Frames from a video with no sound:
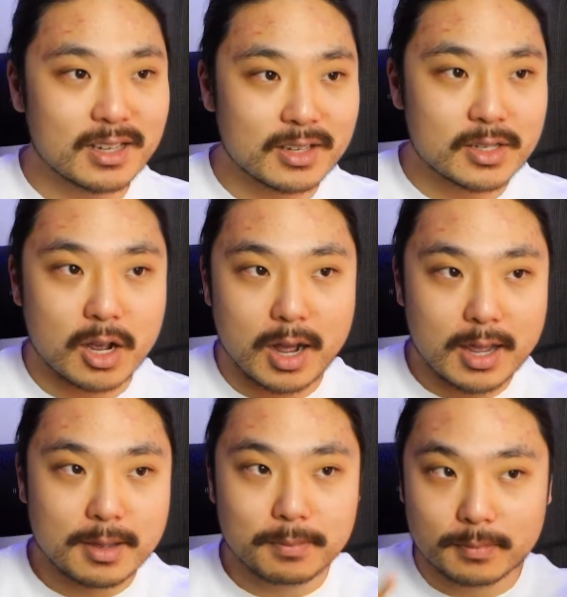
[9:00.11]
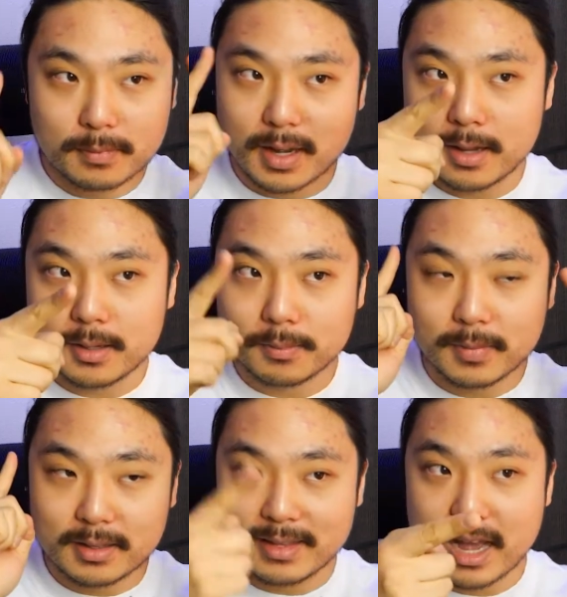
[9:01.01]
So I am
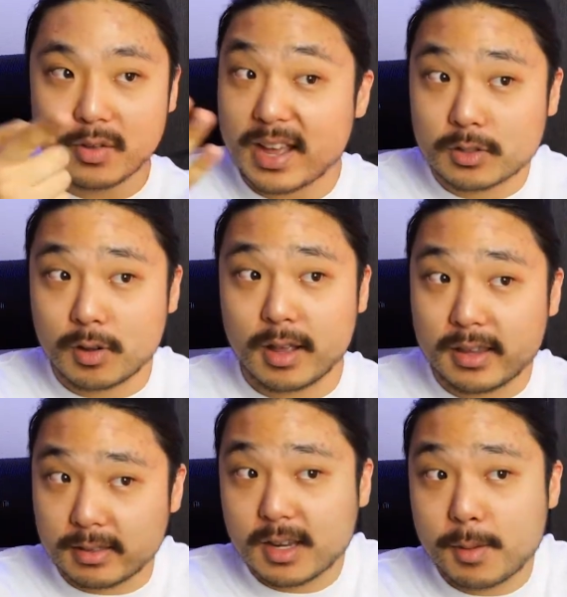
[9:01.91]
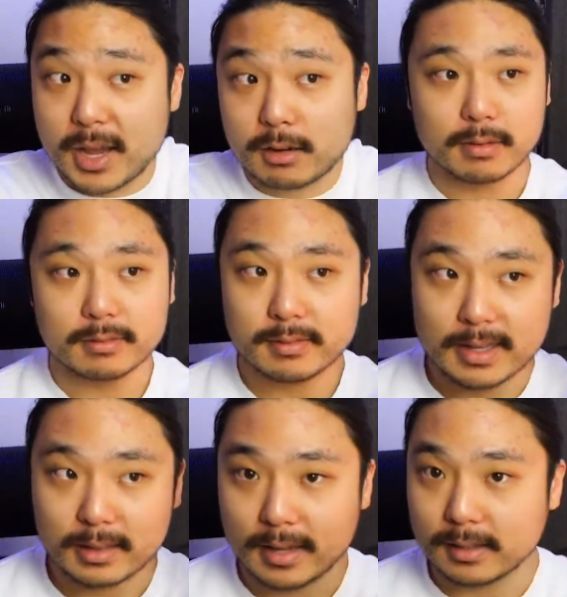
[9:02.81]
now, that's all I can think about, that
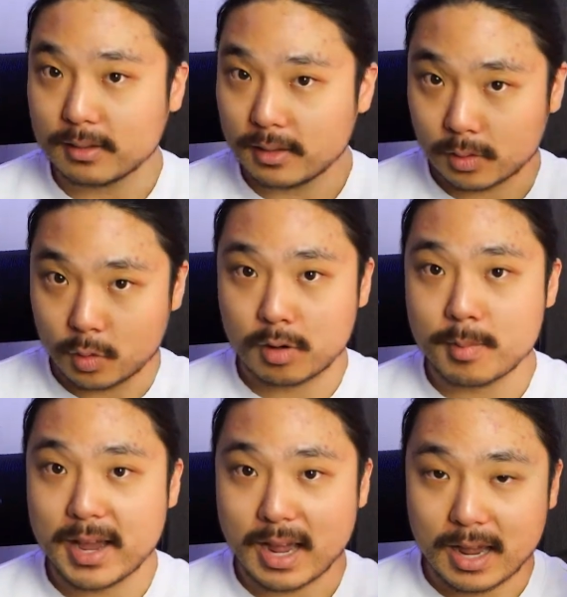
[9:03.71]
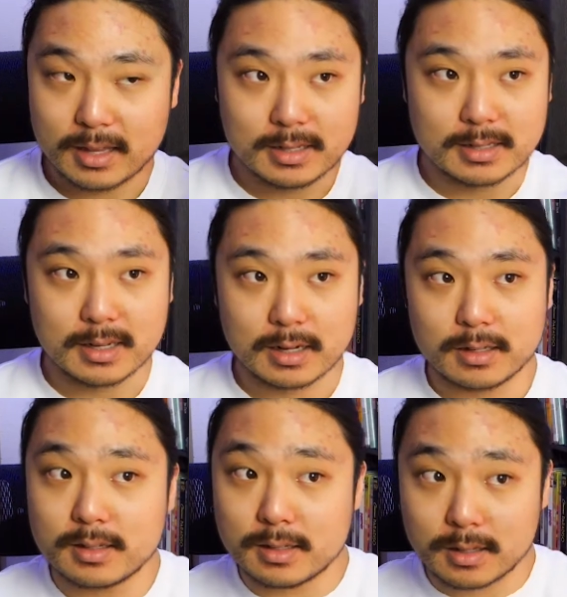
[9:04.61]
like in the corner of my eye, is it
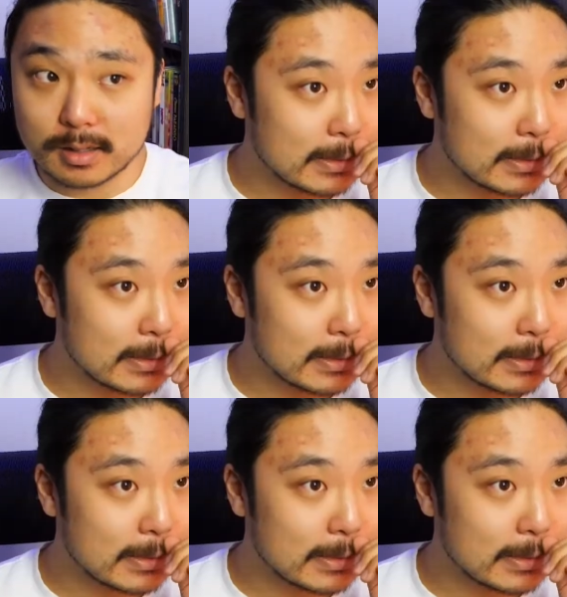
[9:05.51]
gonna